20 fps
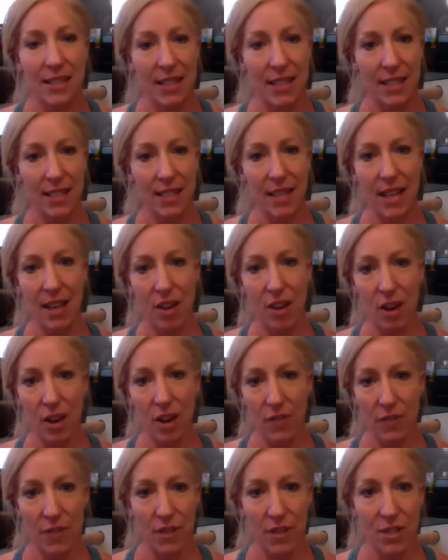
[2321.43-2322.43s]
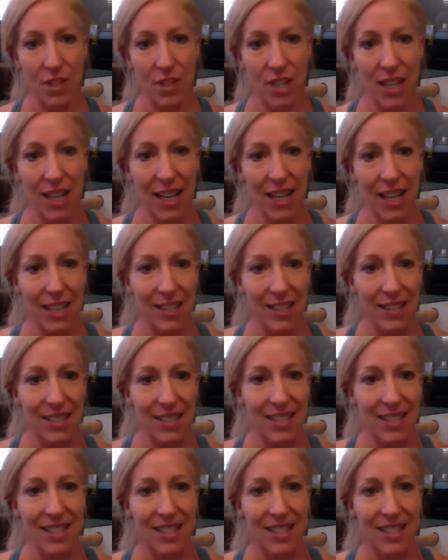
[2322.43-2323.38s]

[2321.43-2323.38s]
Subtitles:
like take off the chains.